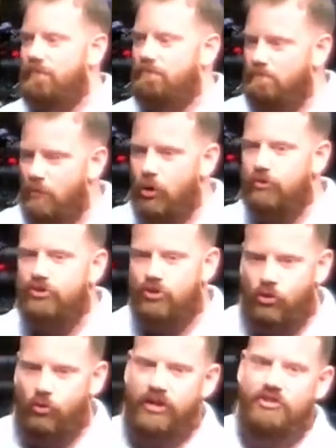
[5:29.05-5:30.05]
most
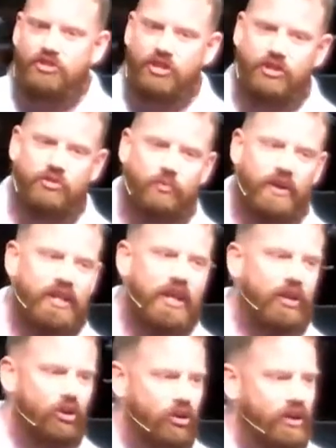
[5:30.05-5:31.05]
Christians, when they
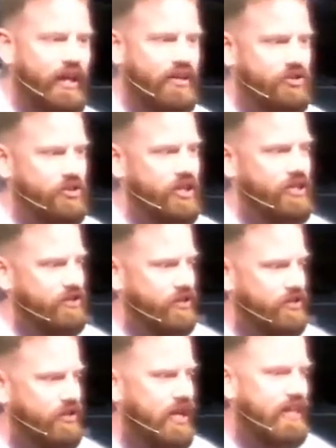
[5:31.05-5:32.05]
look at Jesus,